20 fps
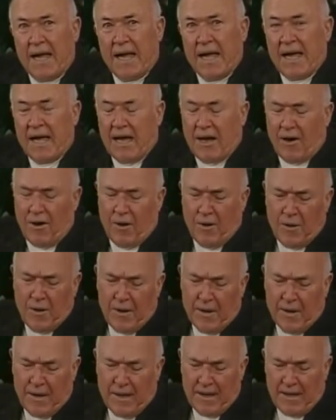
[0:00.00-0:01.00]

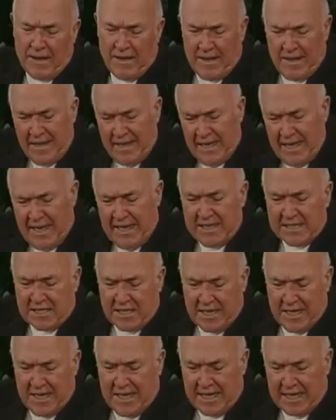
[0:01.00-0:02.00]
how
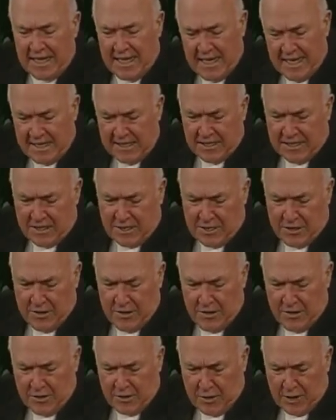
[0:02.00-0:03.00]
easy it is
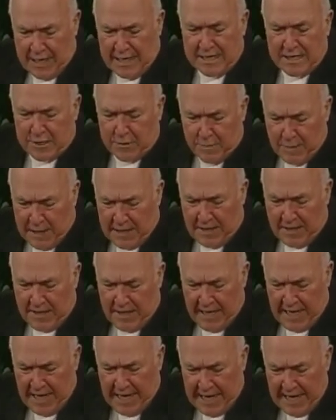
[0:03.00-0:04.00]
to transmit
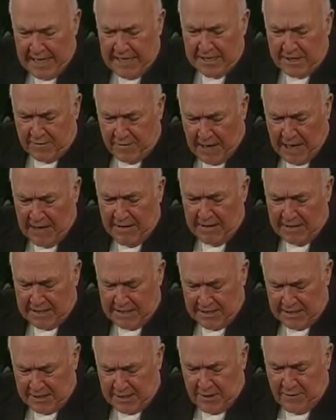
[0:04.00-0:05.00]
the AIDS
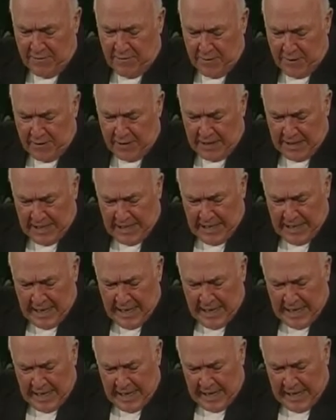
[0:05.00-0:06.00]
virus and so forth
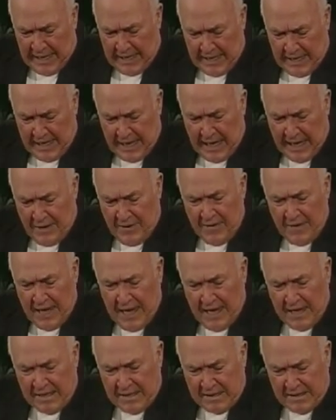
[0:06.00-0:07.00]
and how
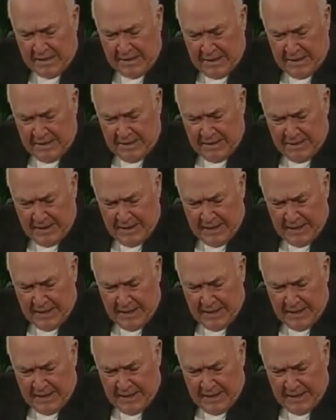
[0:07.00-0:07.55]
that, uh,